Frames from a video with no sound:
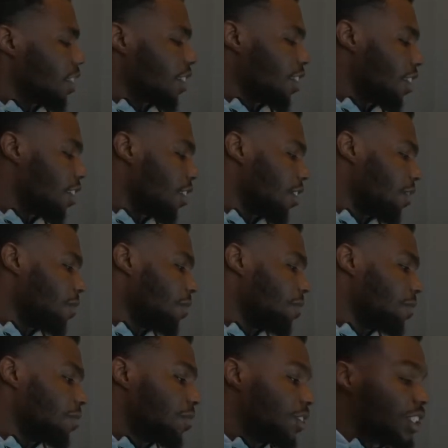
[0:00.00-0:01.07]

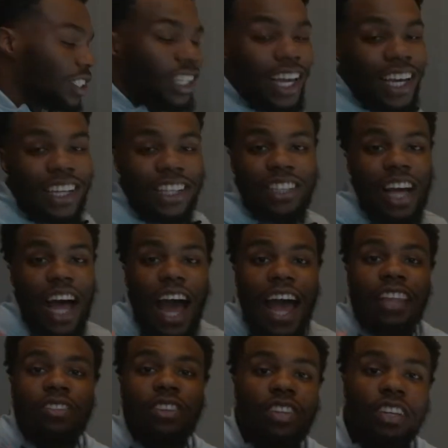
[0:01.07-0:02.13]
Um, just like
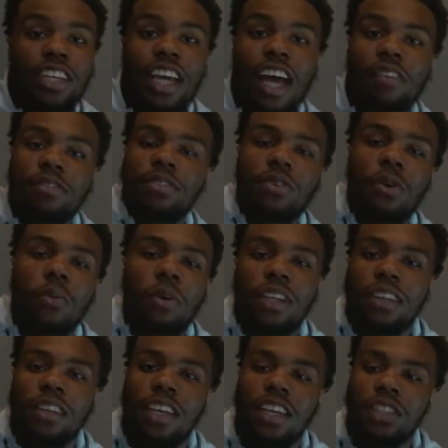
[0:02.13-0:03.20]
I literally have so
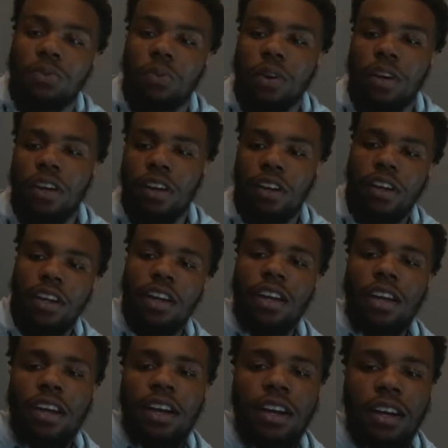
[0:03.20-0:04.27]
many things where
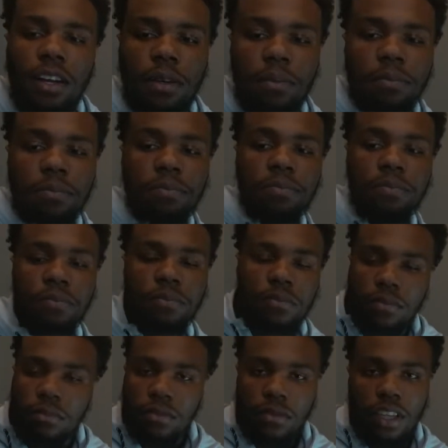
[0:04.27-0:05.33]
um,
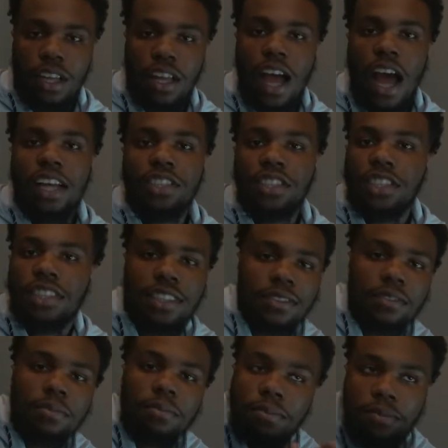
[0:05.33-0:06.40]
I
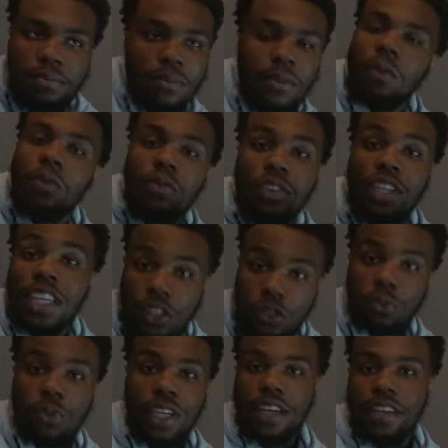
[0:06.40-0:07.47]
just need
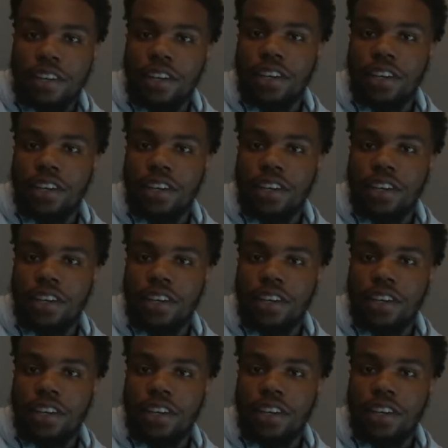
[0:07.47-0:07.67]
to get